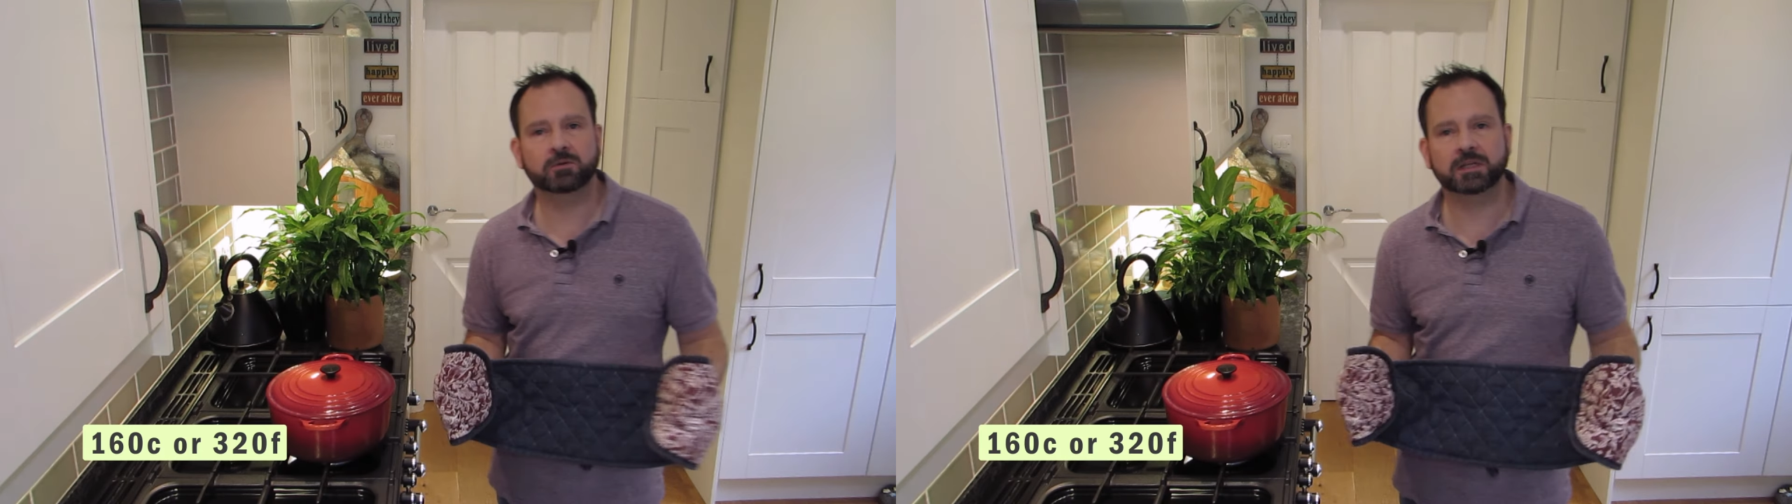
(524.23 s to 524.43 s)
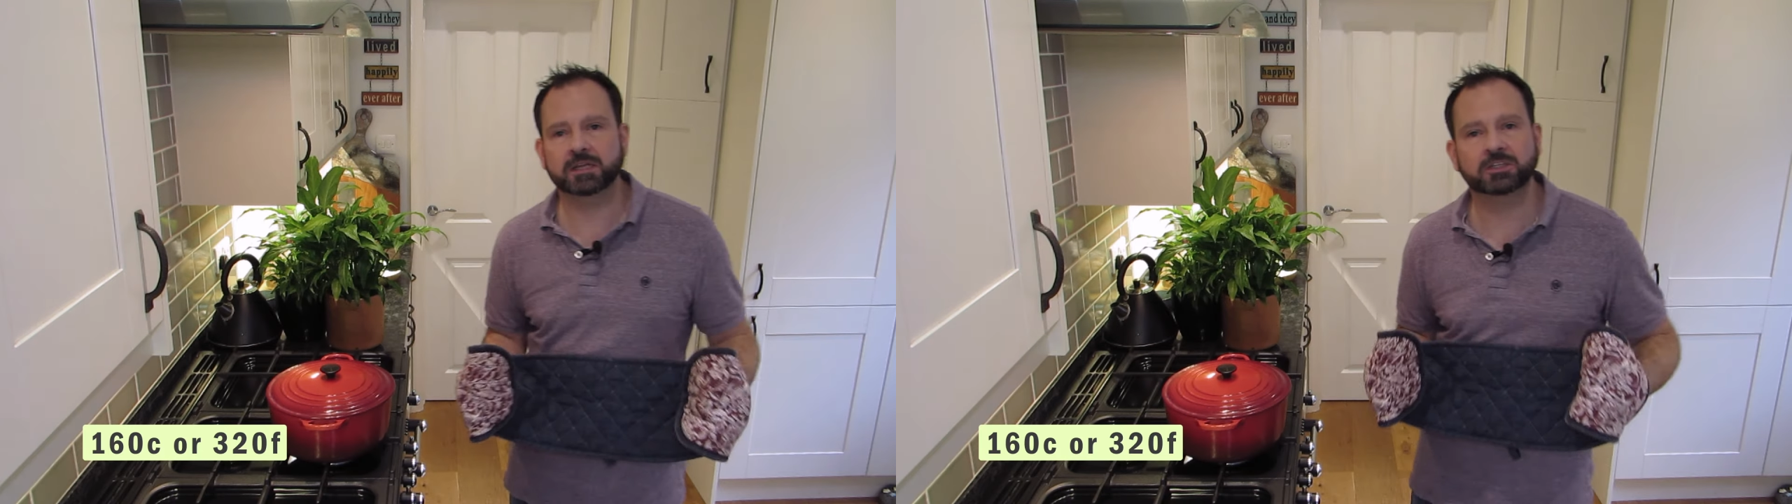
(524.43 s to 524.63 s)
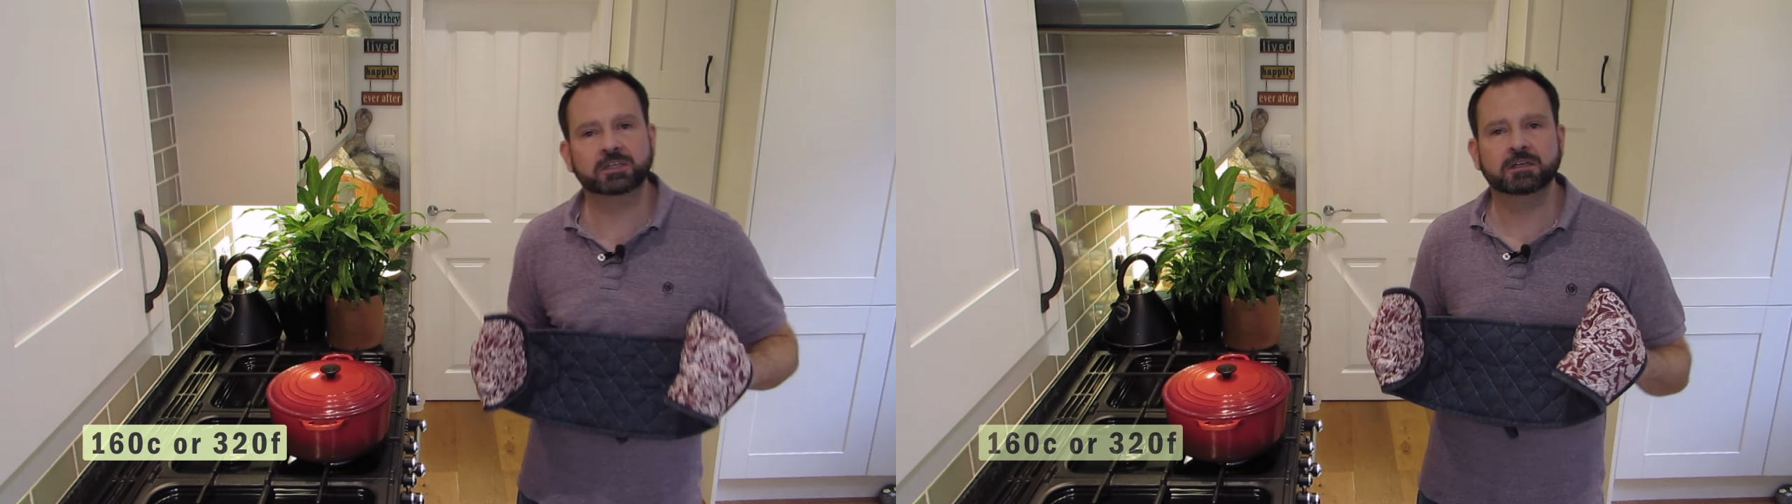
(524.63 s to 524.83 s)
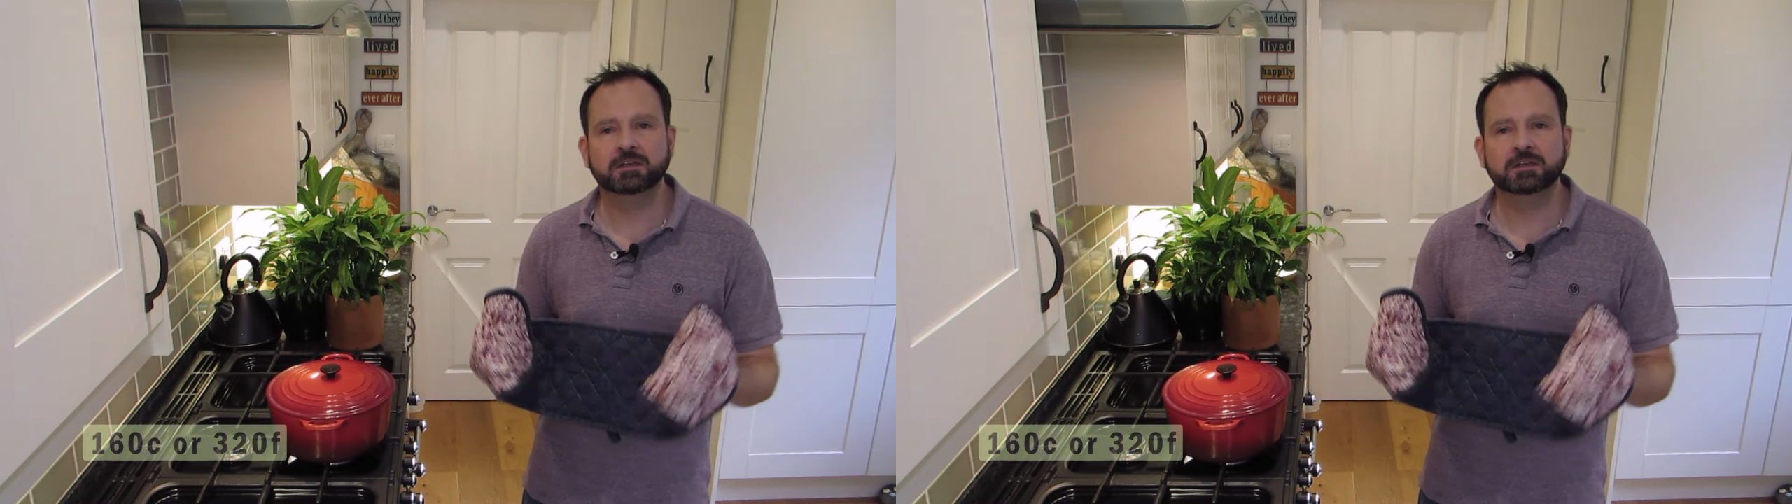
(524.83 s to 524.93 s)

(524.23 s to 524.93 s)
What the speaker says: dish,